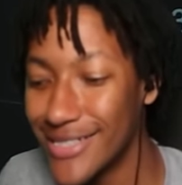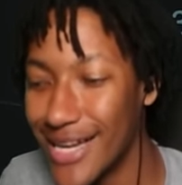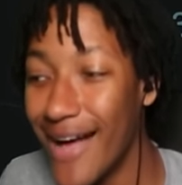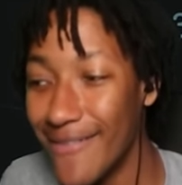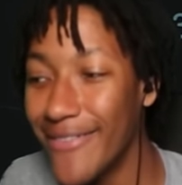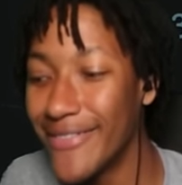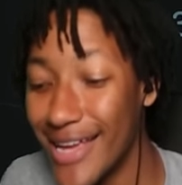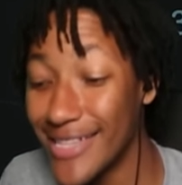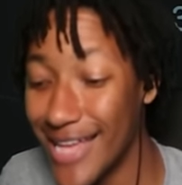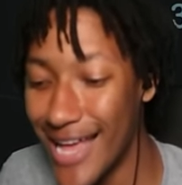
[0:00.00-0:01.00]
I'm over
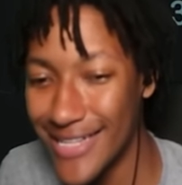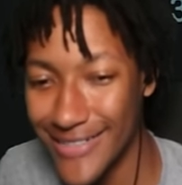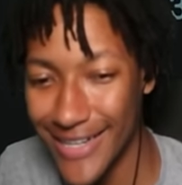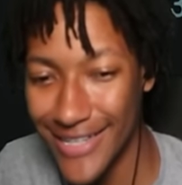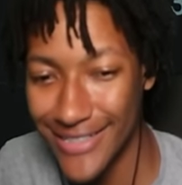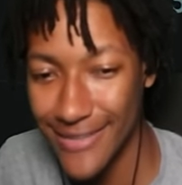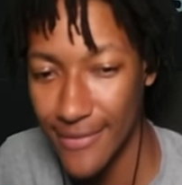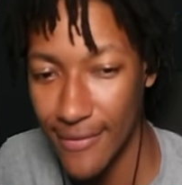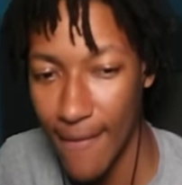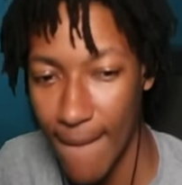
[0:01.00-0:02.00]
exaggerating.
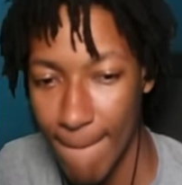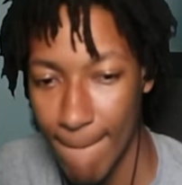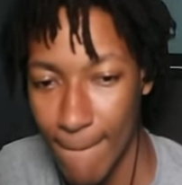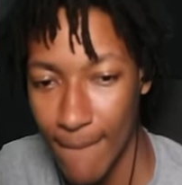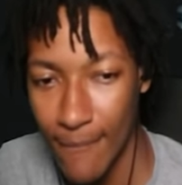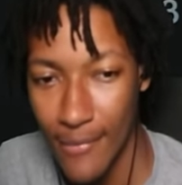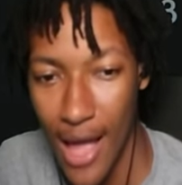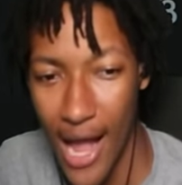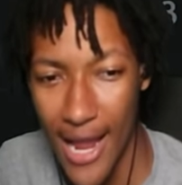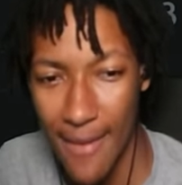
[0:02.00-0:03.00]

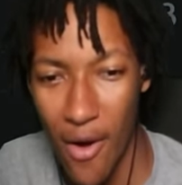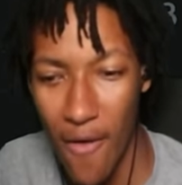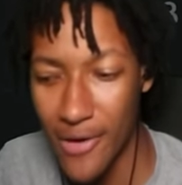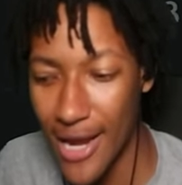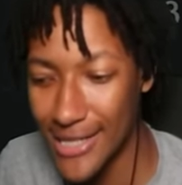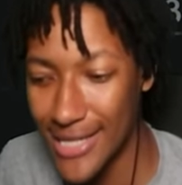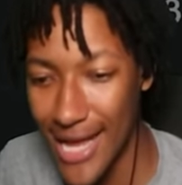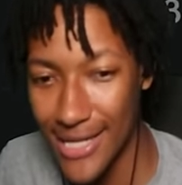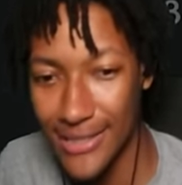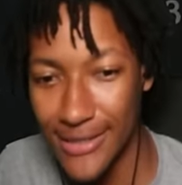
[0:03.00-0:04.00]
I am over
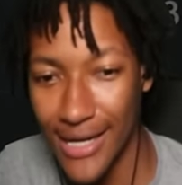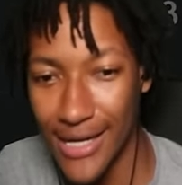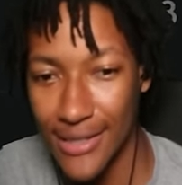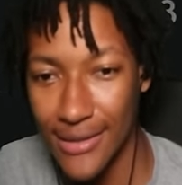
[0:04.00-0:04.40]
exaggerating.